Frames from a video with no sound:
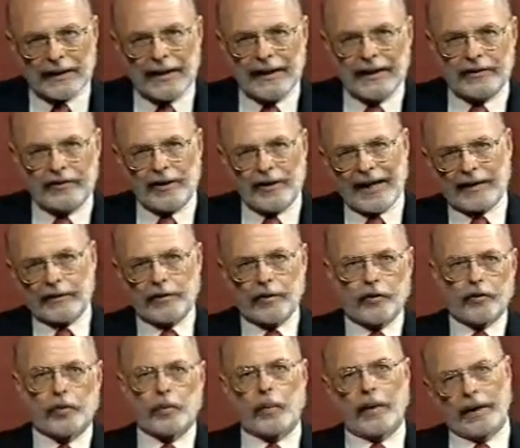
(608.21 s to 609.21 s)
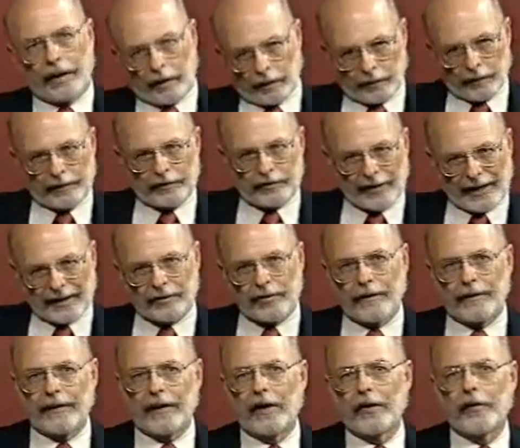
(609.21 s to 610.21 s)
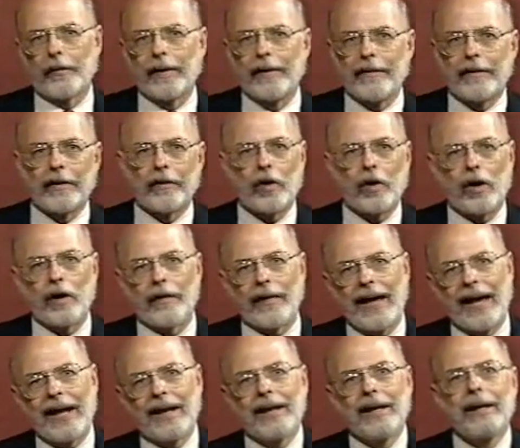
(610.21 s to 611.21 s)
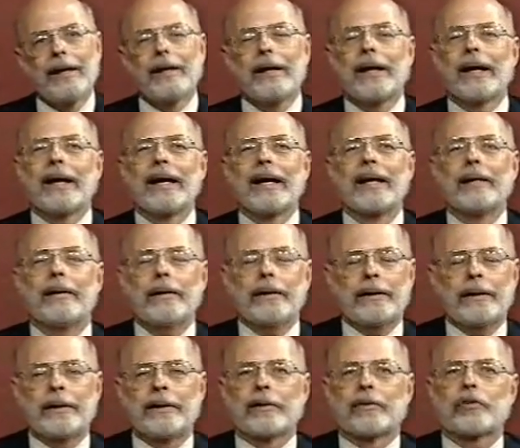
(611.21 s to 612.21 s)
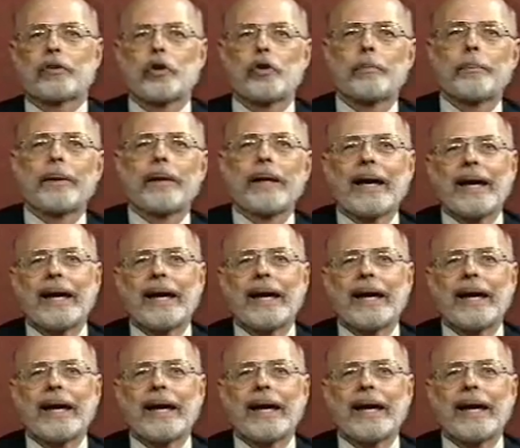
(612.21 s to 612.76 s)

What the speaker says: and Jackson Square, with Jackson at the other end there, and all that. Excuse me.